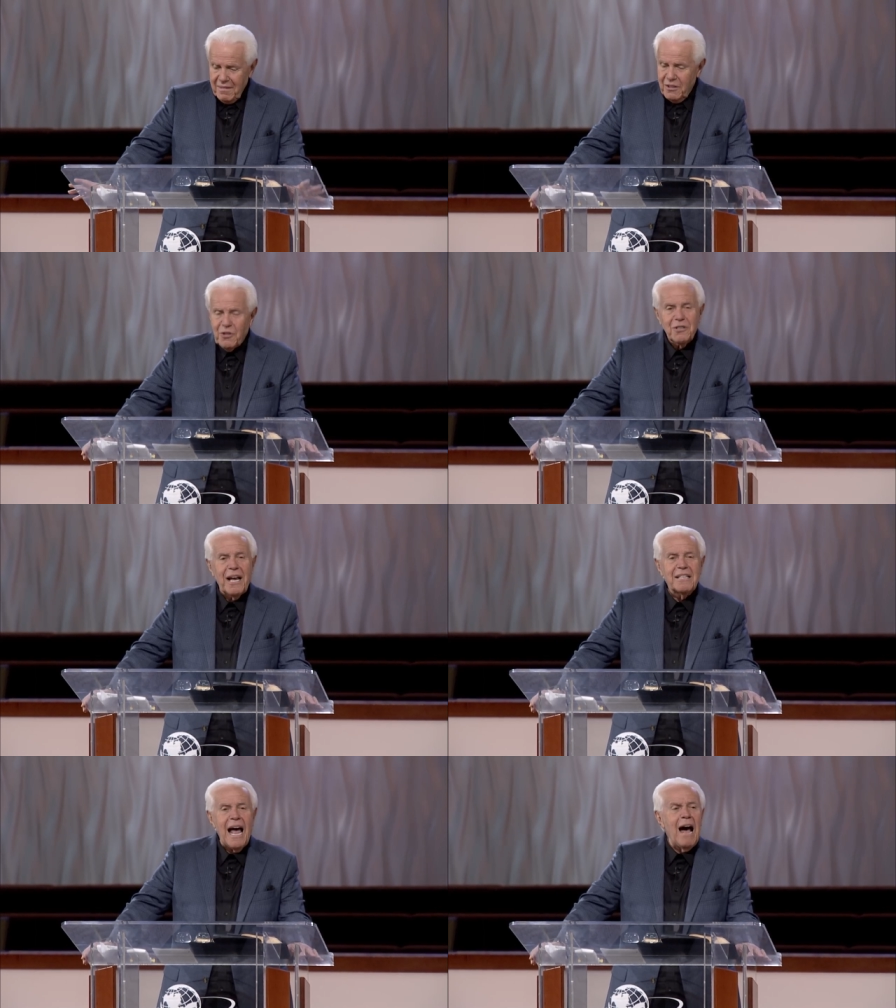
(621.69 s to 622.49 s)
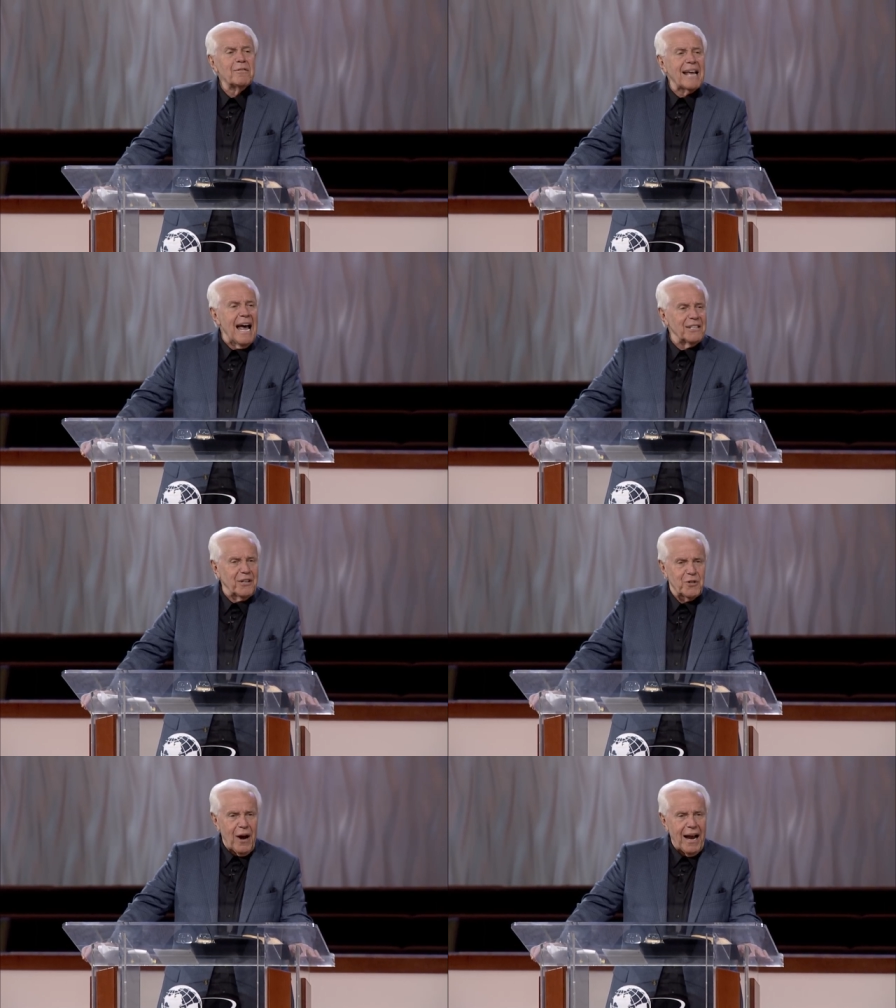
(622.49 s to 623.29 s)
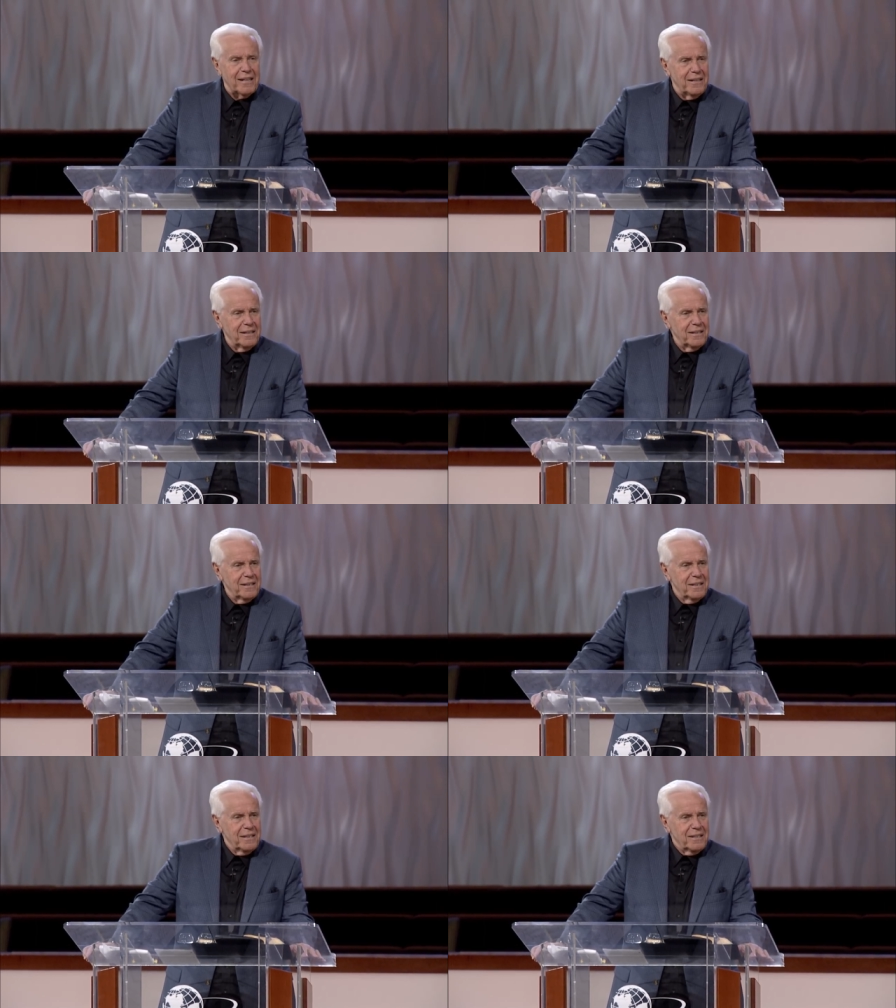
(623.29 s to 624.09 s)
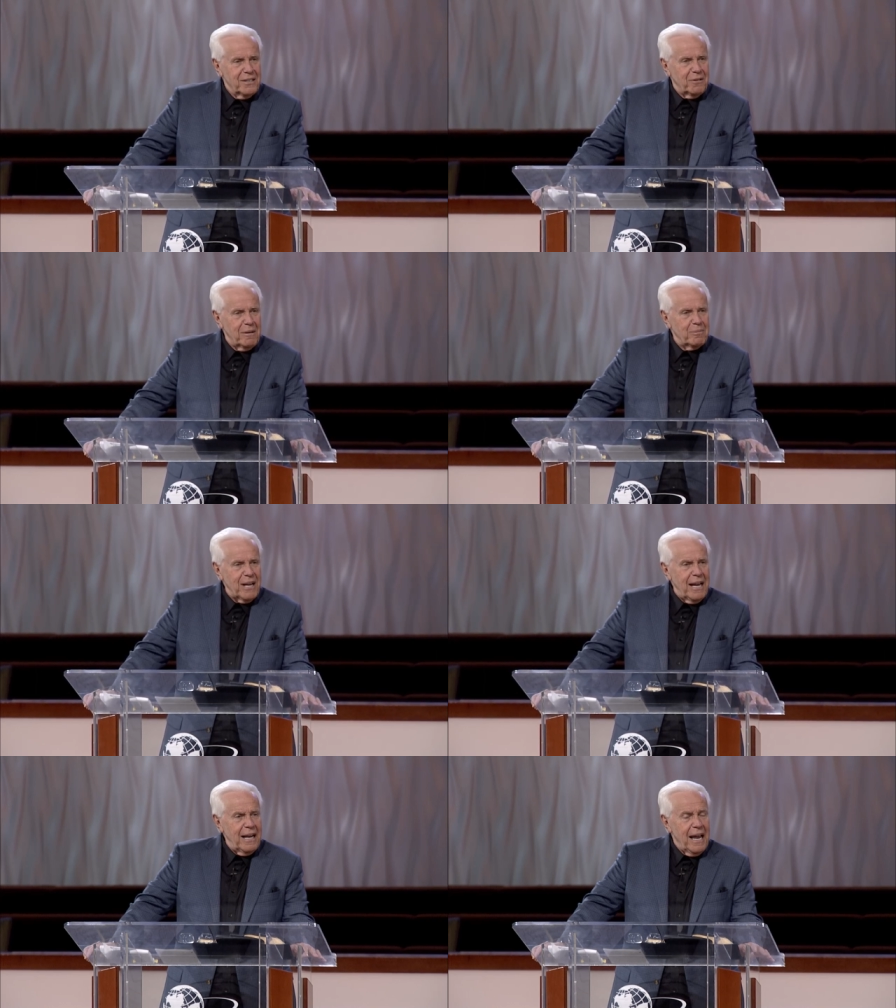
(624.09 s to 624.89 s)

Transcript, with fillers: just as outcasts attract. You see what I'm saying?